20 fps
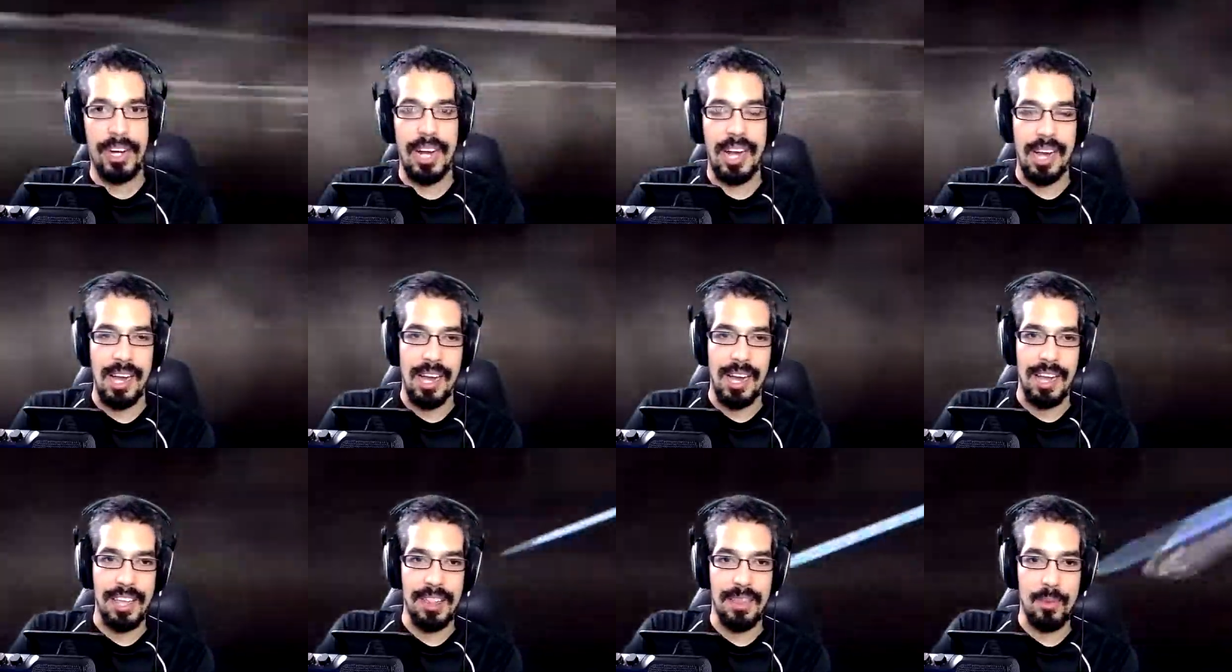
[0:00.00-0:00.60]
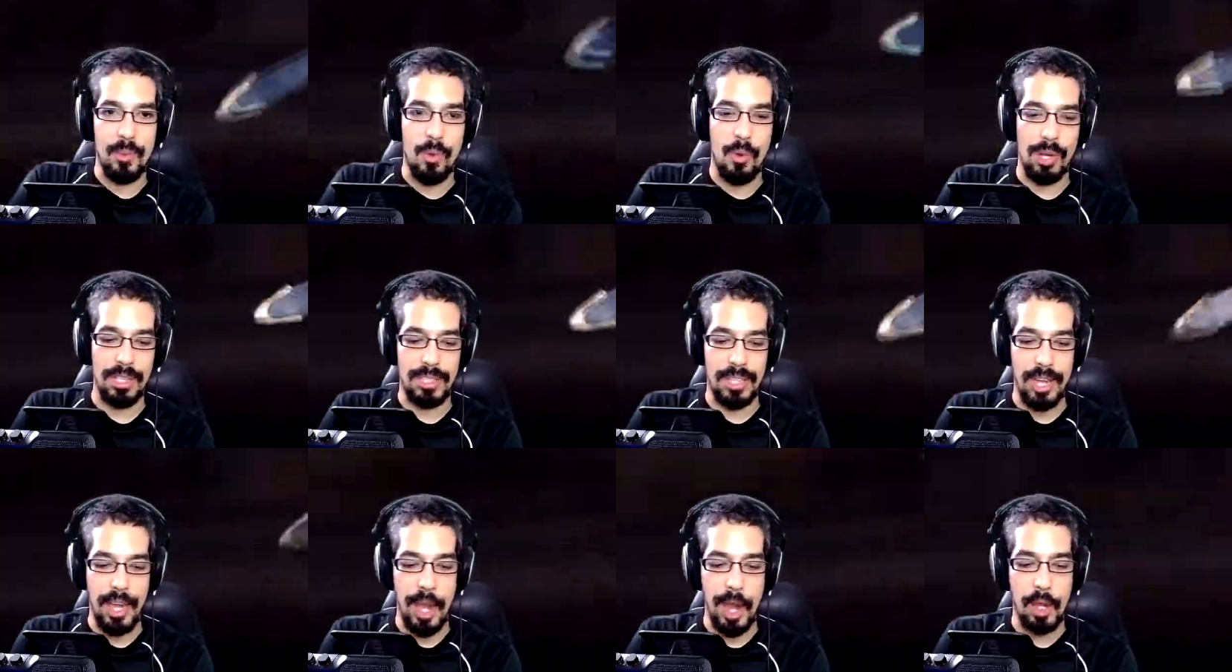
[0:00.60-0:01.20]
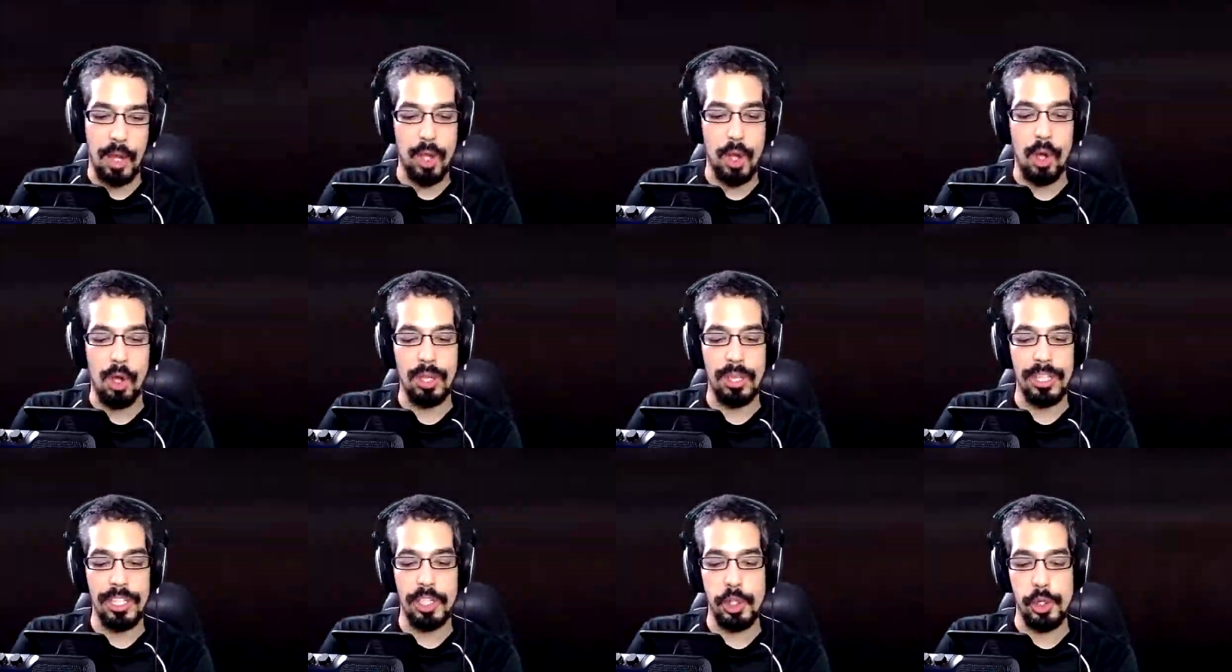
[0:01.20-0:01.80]
I was not
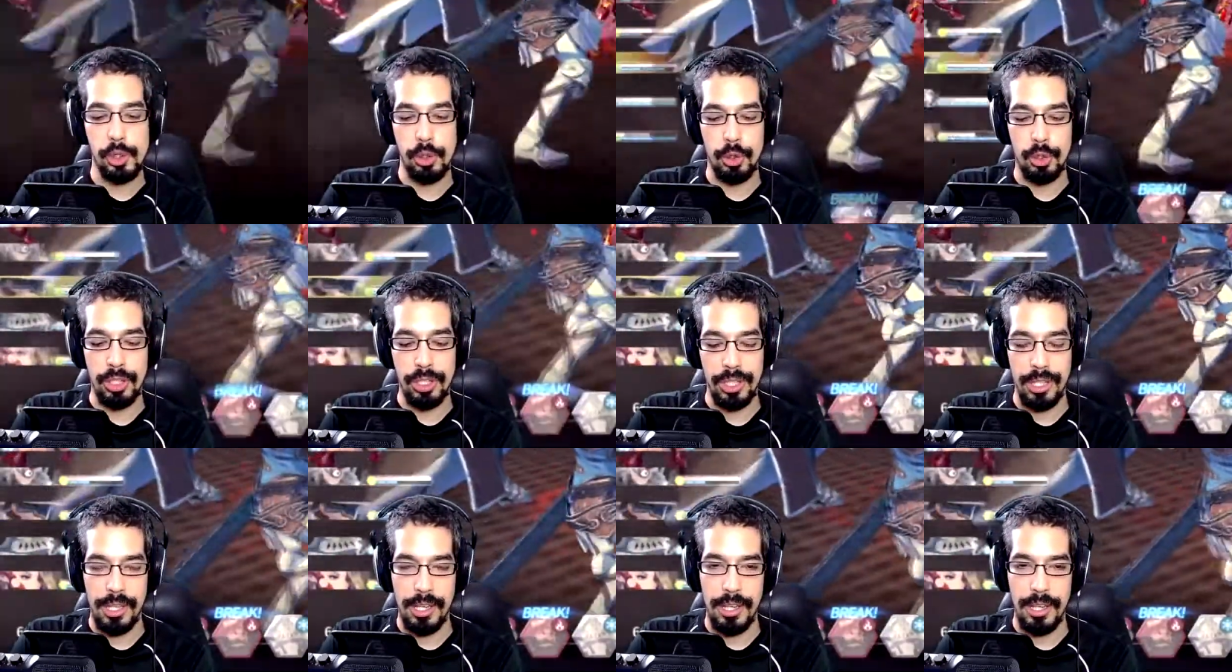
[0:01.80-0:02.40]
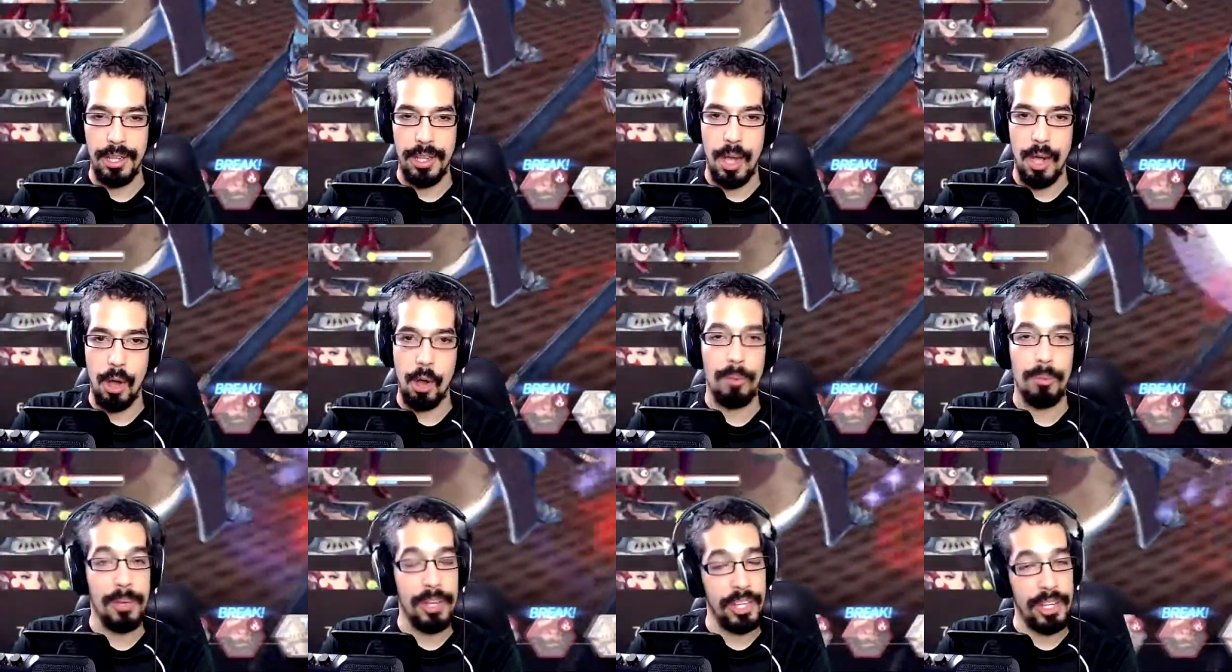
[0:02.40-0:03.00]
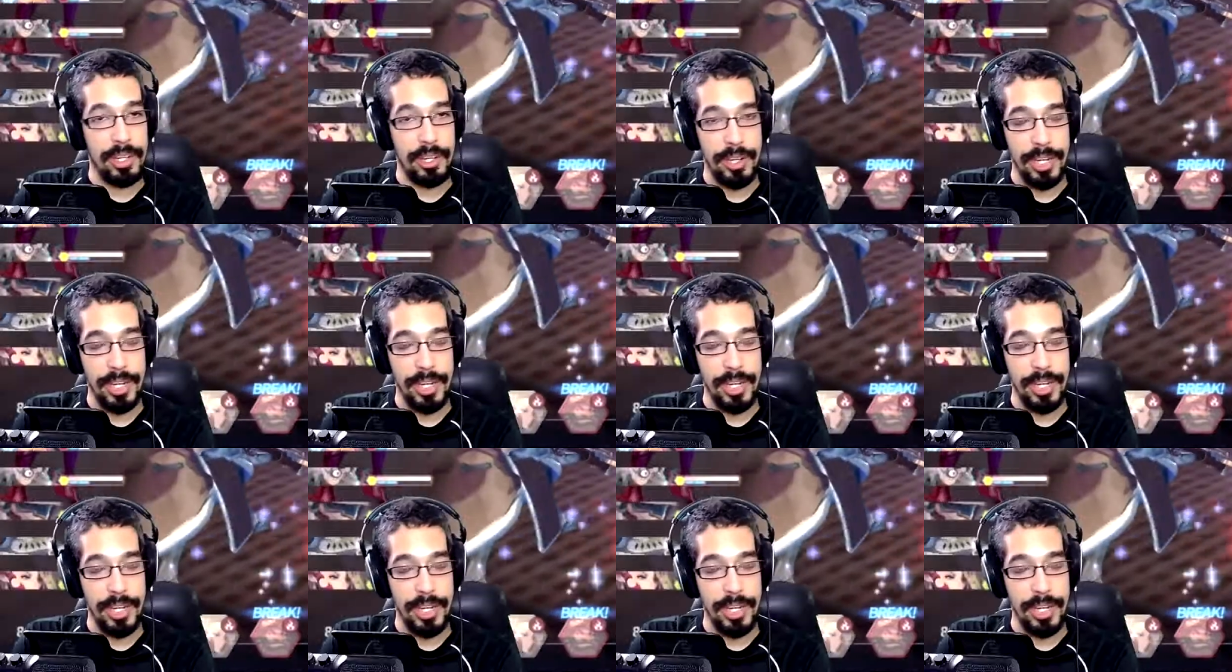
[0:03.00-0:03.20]
only choosing all magical